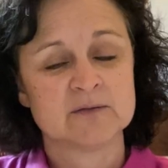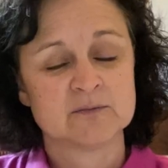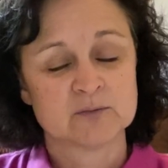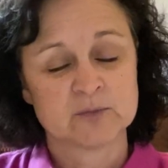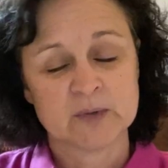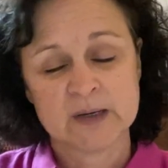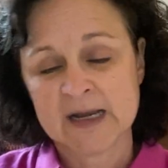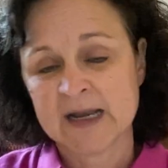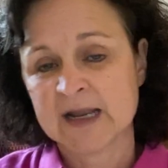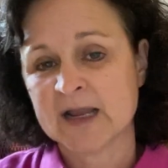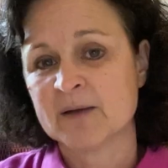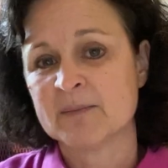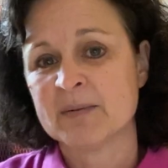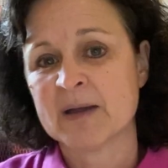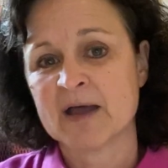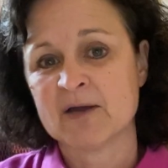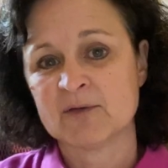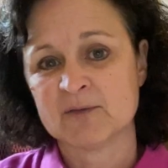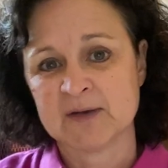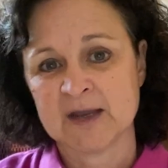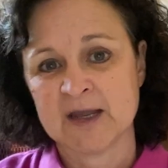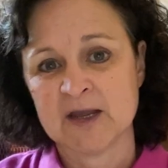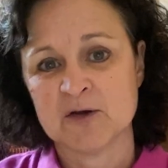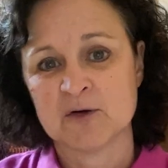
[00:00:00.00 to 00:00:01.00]
reading
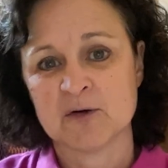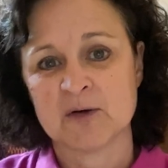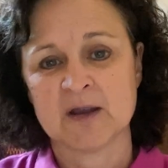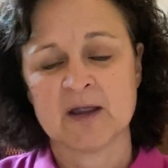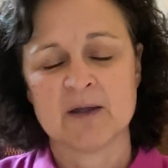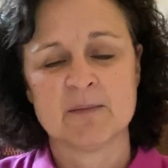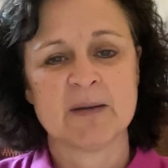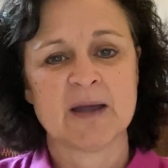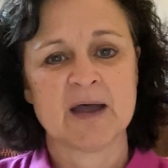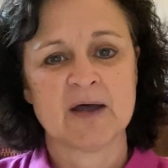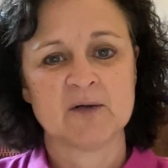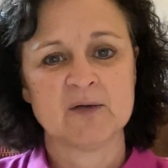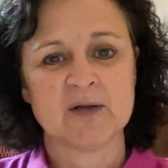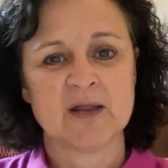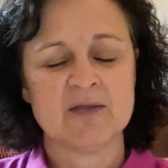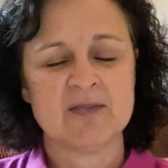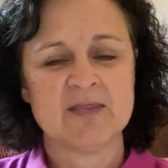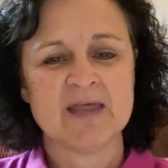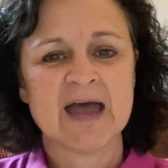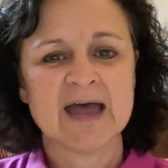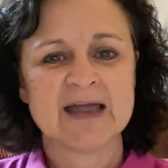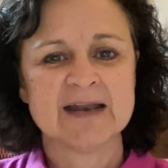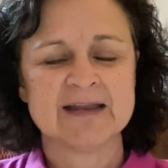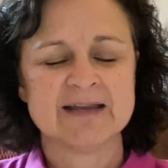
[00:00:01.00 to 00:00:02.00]
about and hearing about,
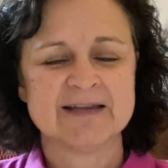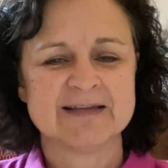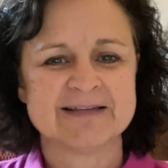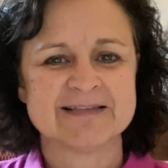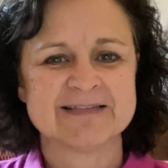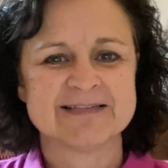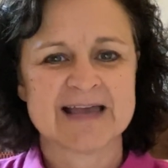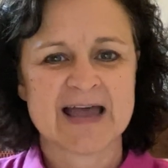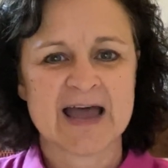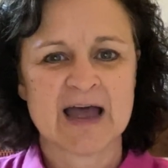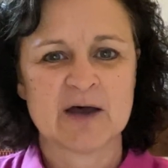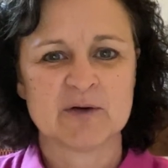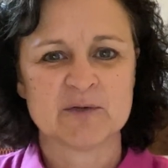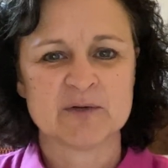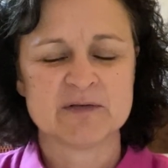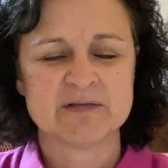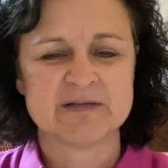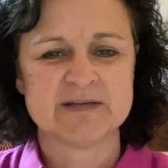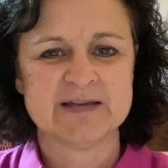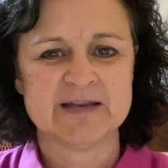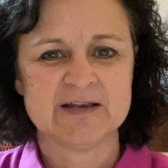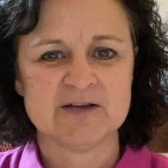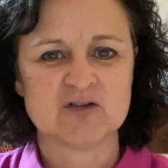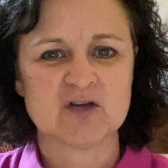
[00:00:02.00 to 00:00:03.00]
and that is how to
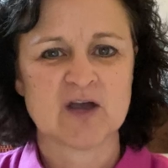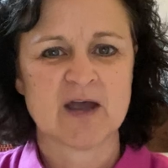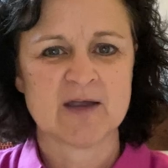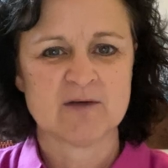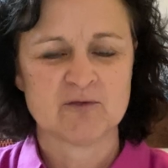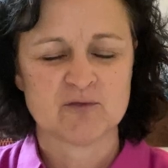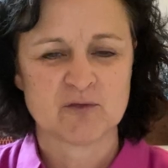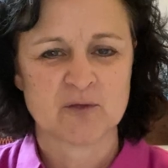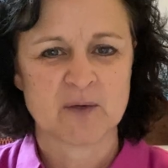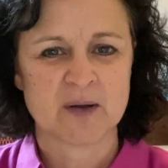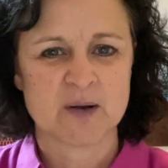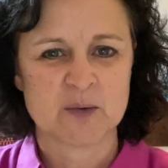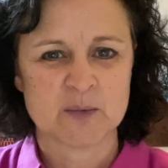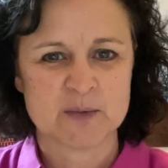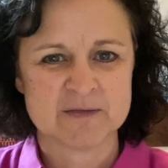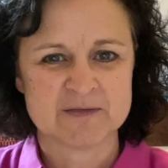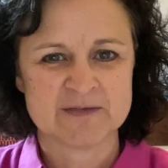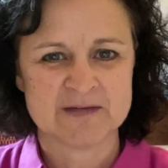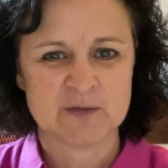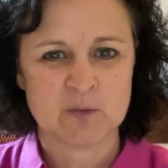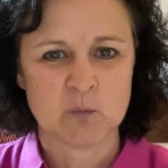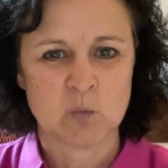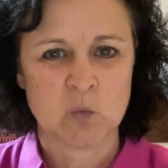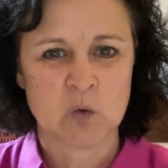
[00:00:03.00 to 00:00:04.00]
teach high
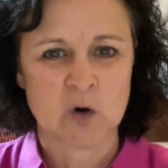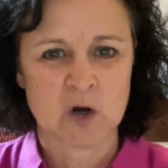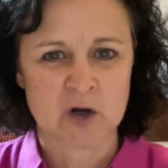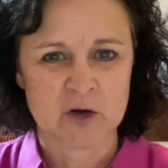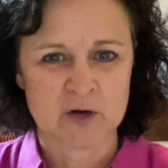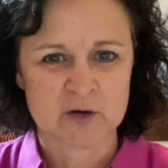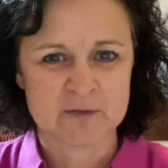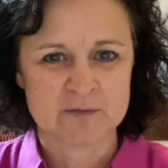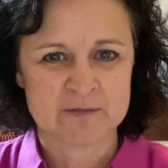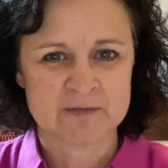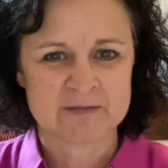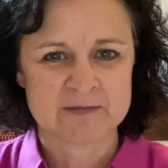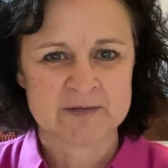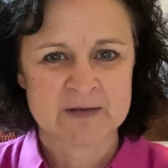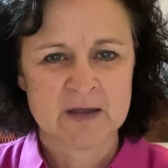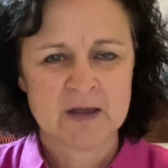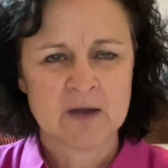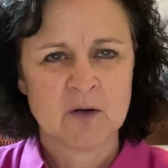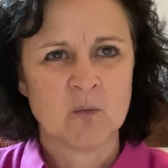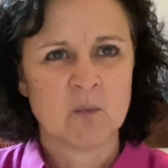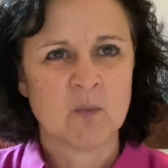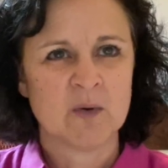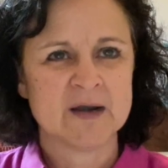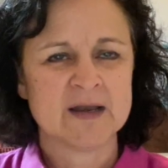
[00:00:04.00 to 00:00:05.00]
frequency words.
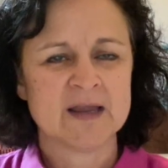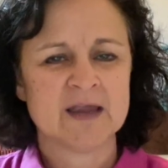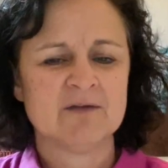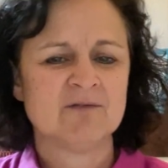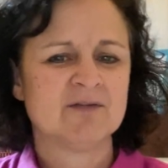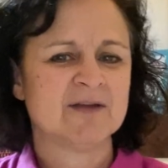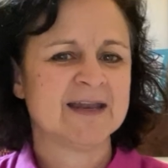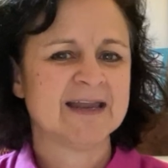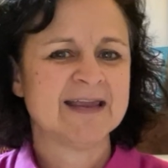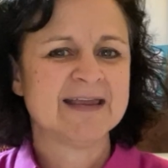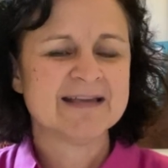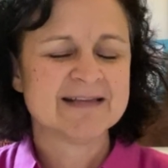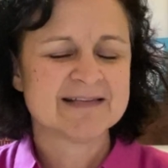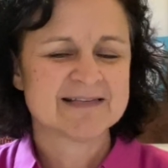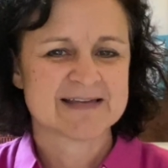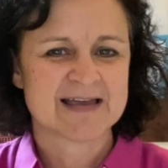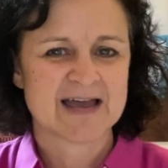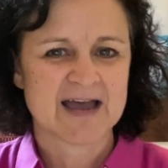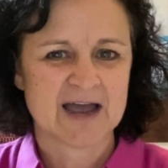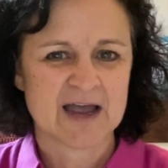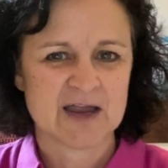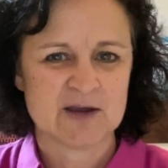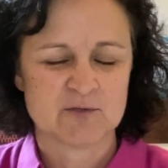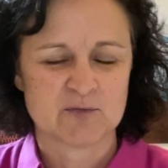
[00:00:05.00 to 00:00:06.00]
What even is a
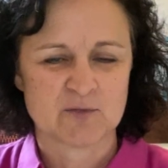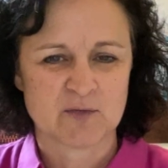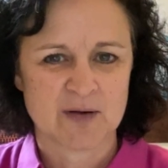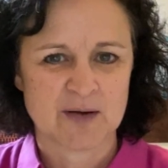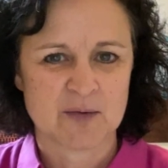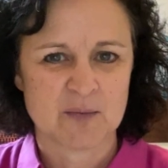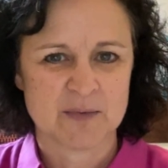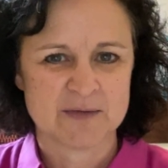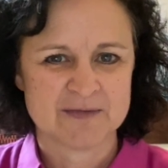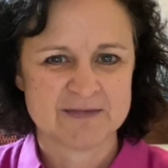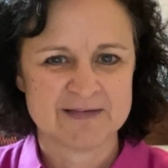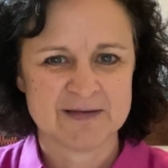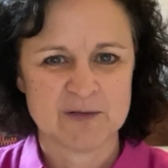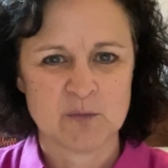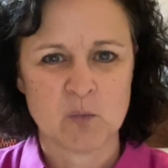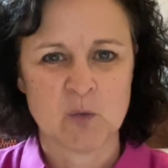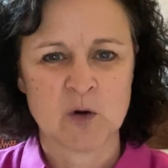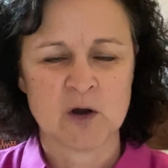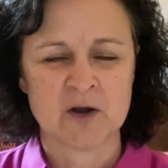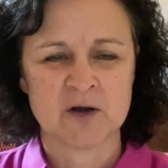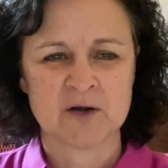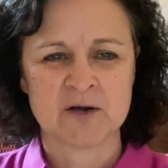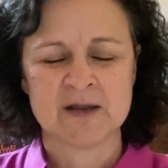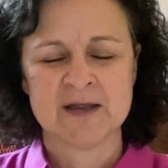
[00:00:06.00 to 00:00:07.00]
high frequency
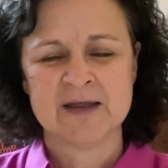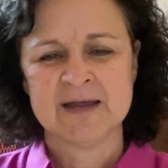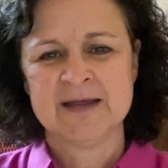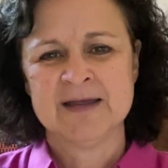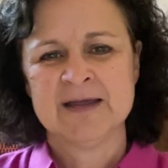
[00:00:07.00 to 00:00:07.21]
word?